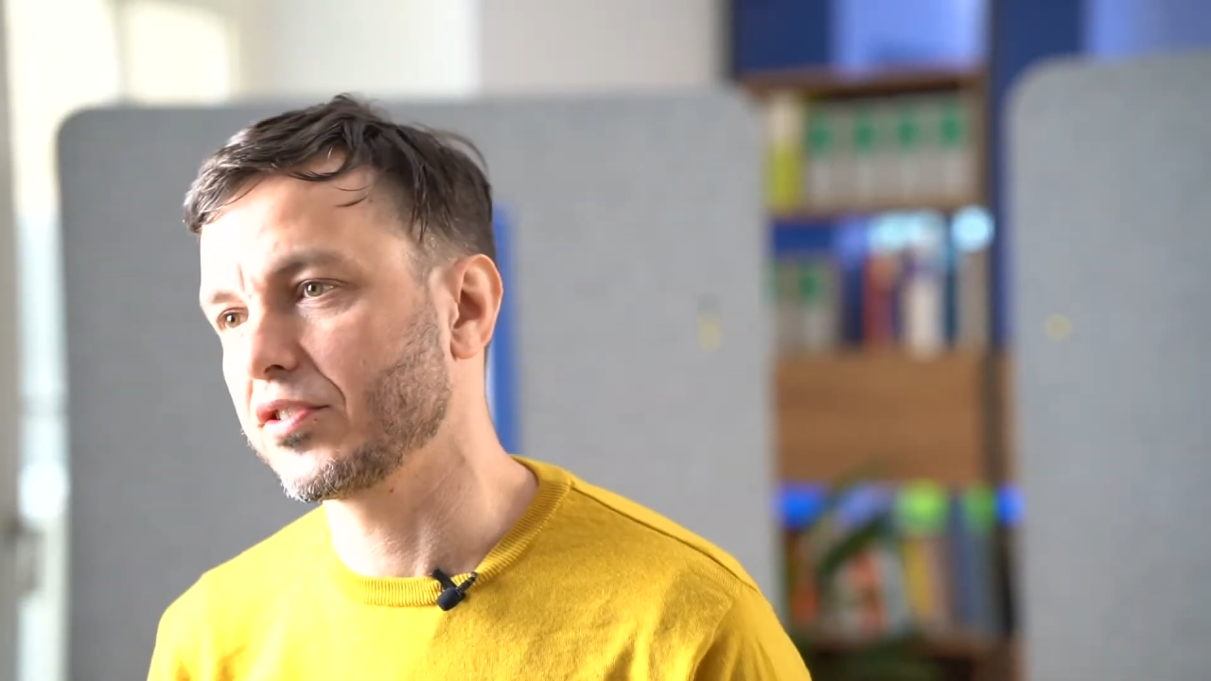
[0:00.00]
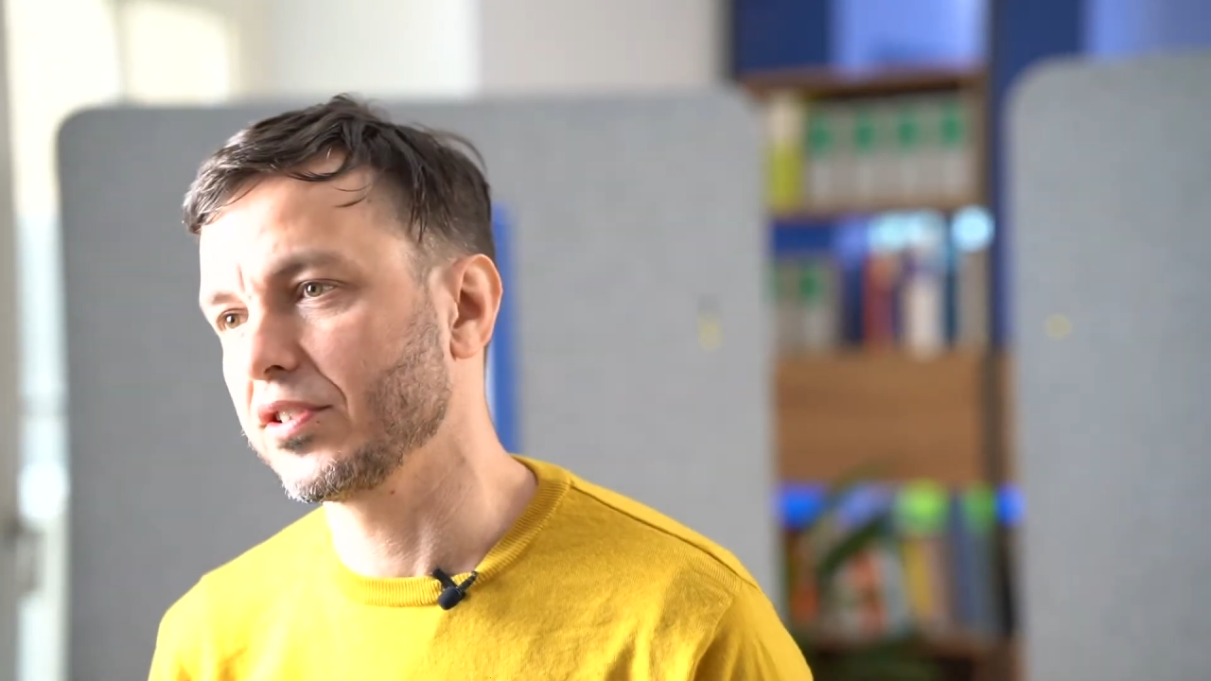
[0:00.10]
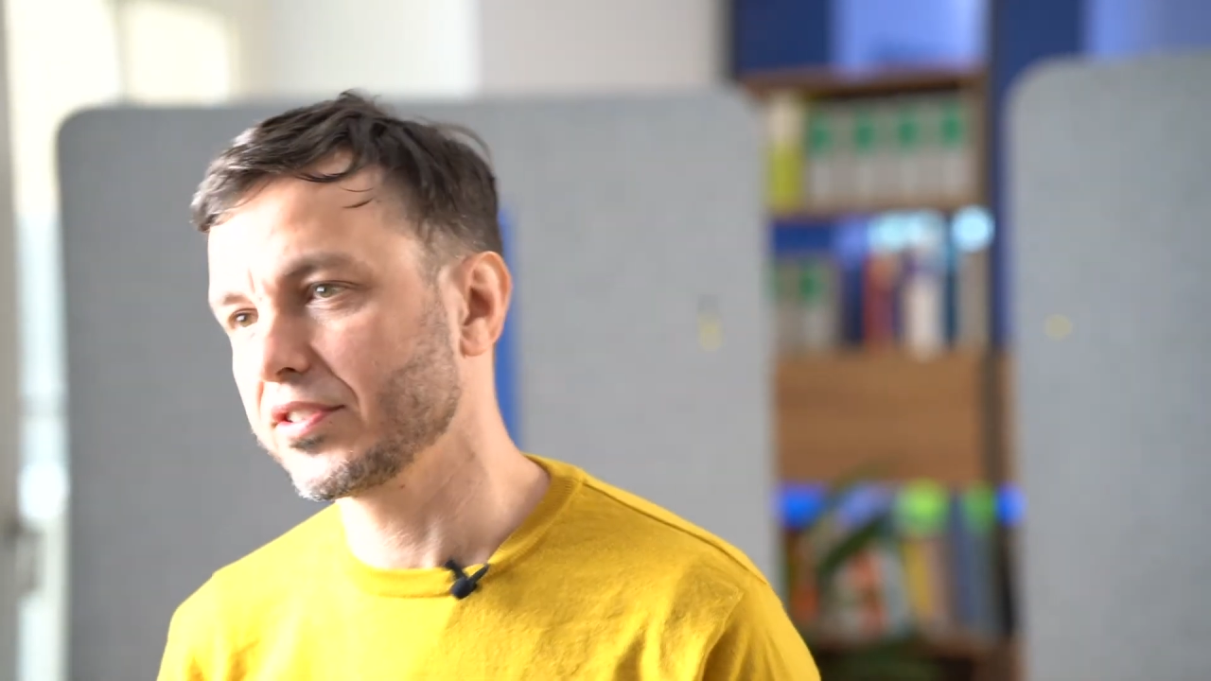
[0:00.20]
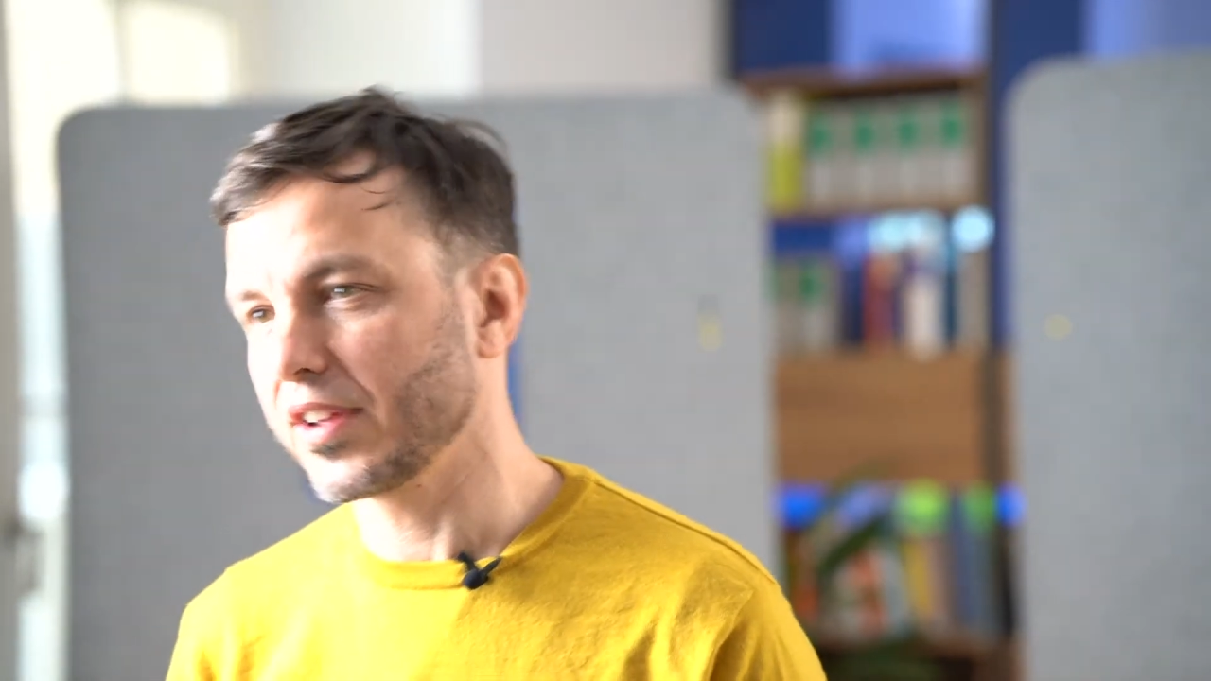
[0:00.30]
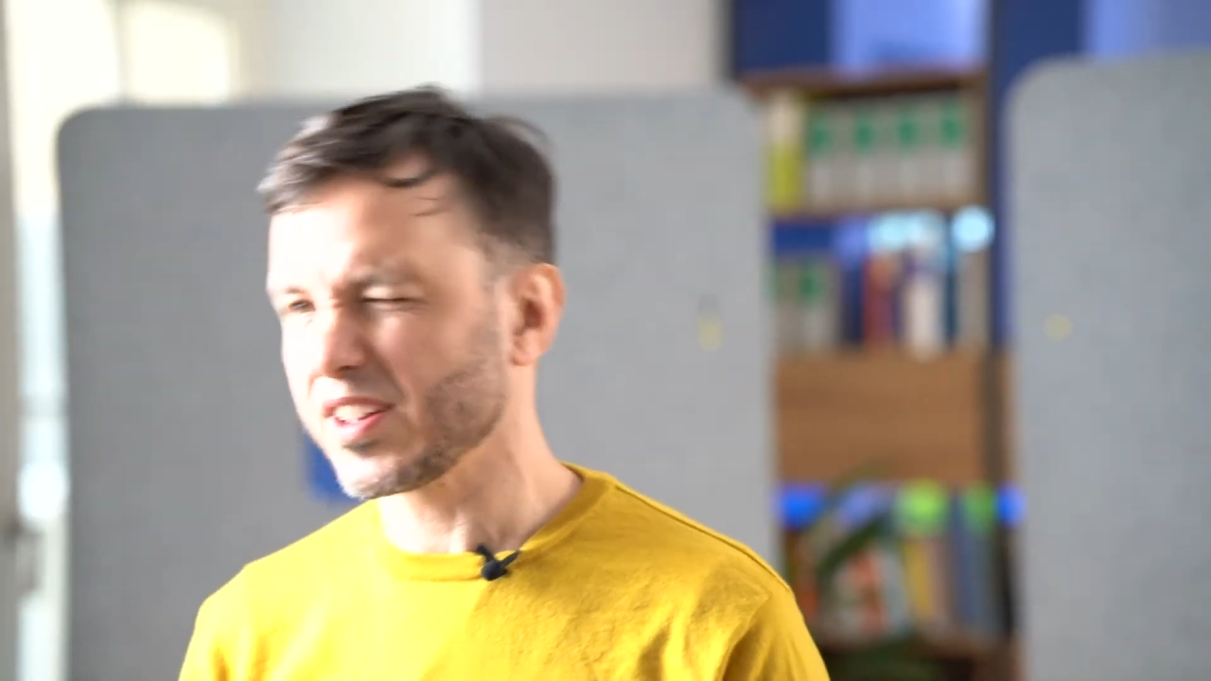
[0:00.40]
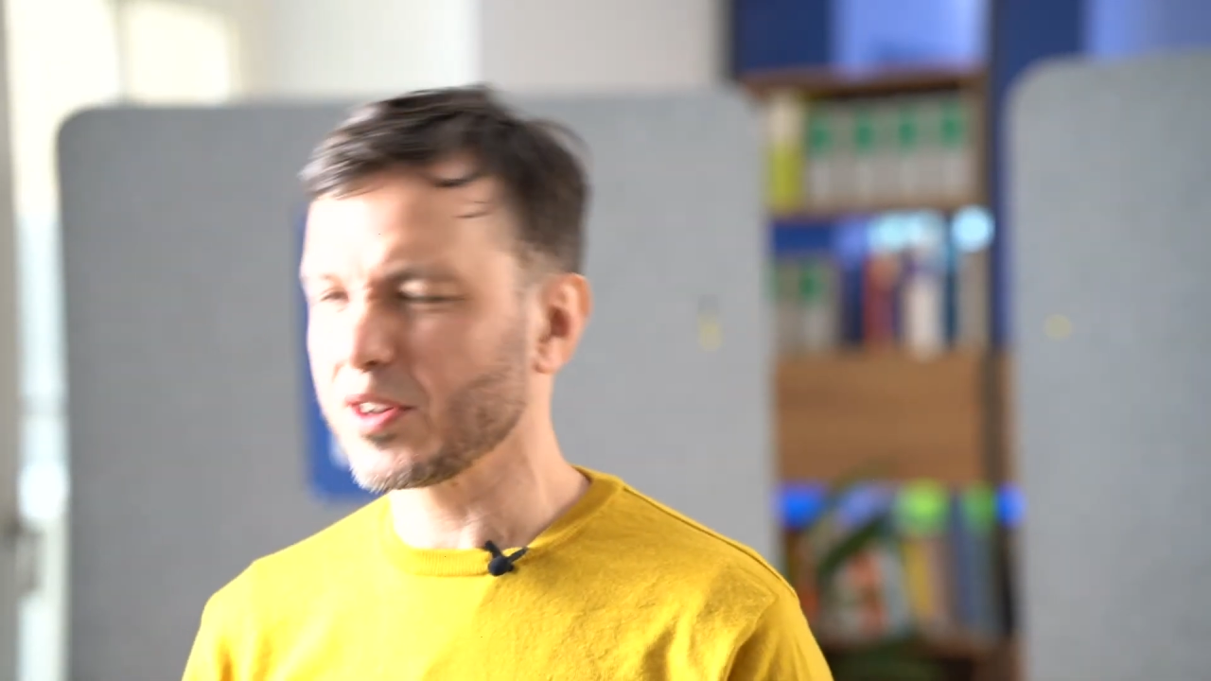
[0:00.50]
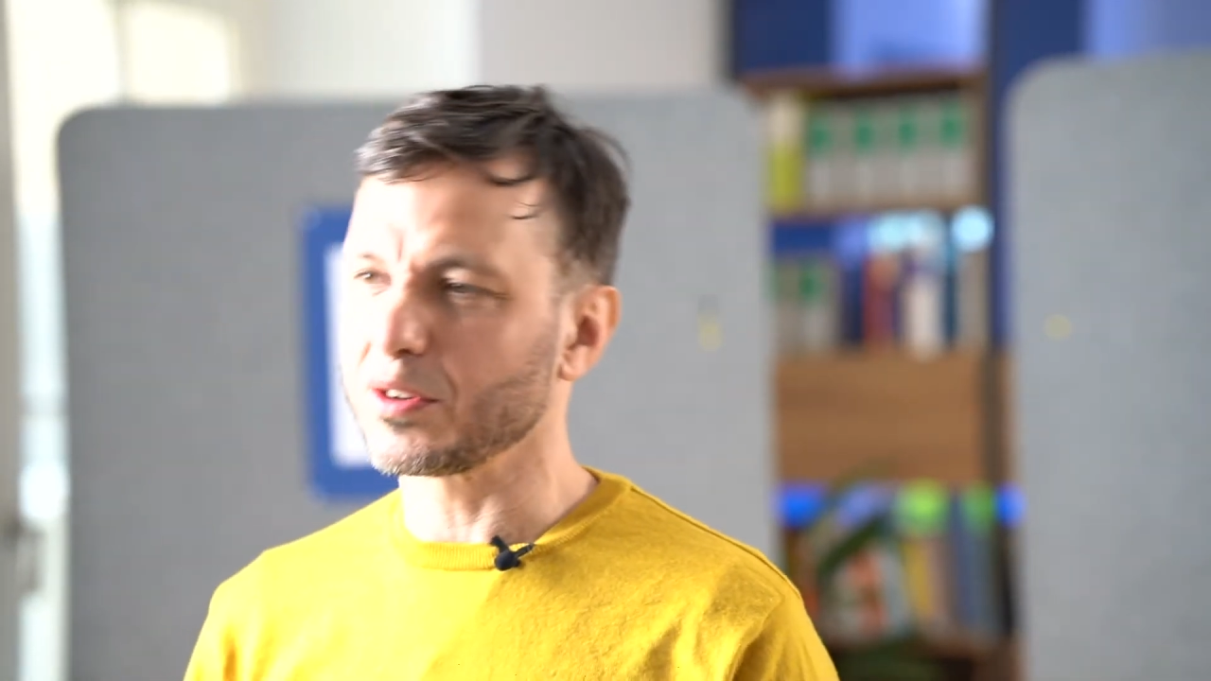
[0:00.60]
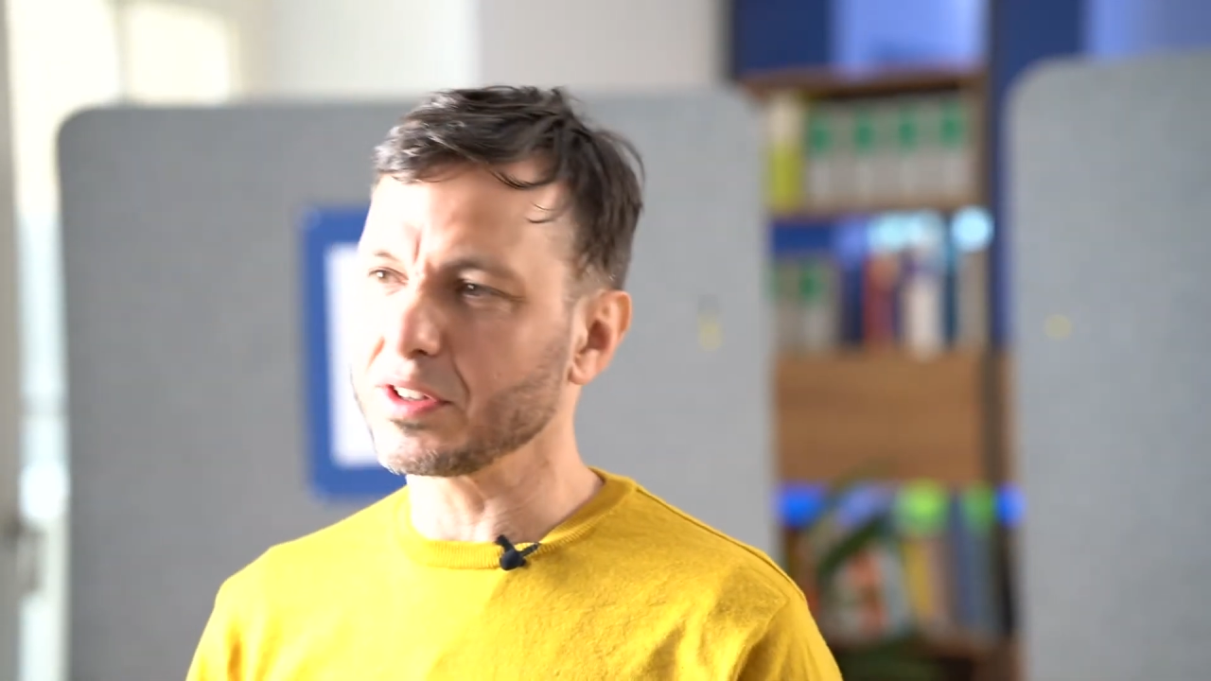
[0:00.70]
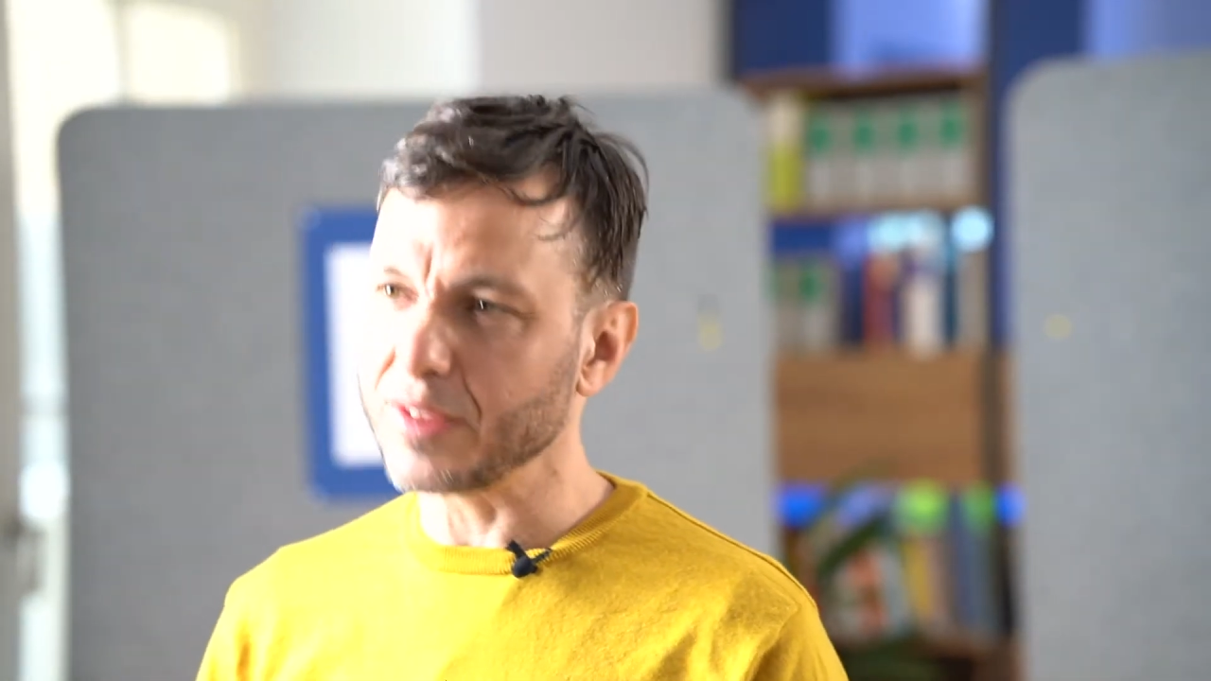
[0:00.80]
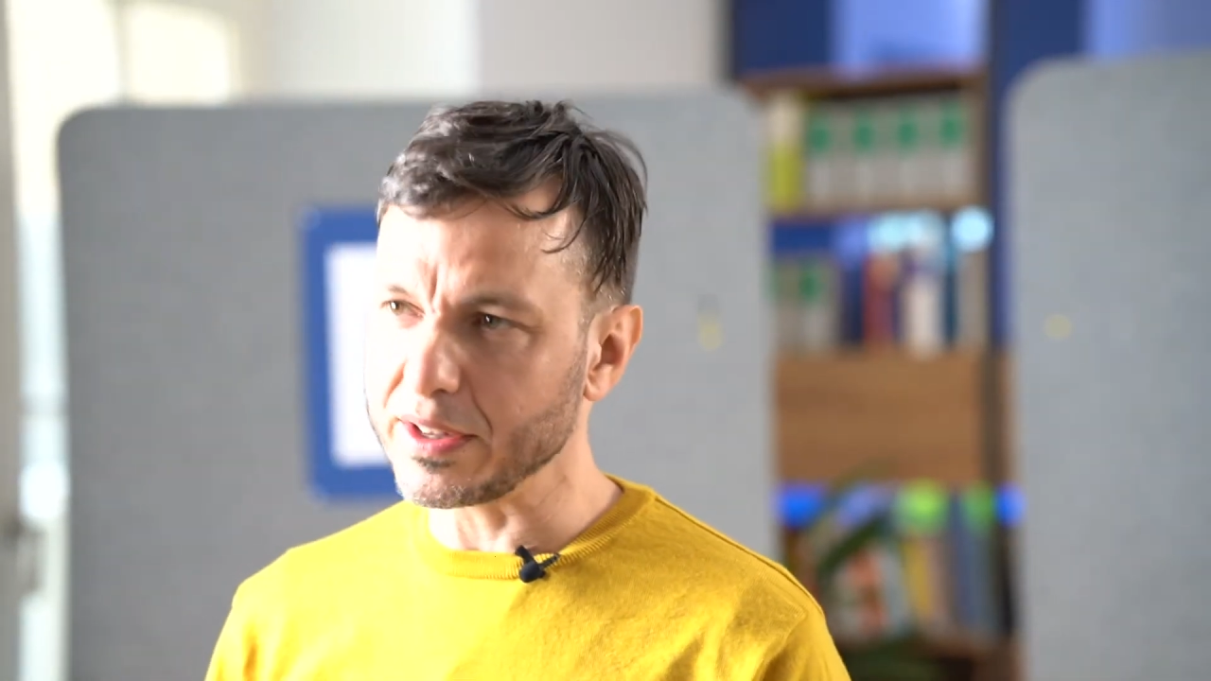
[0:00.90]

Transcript: style called event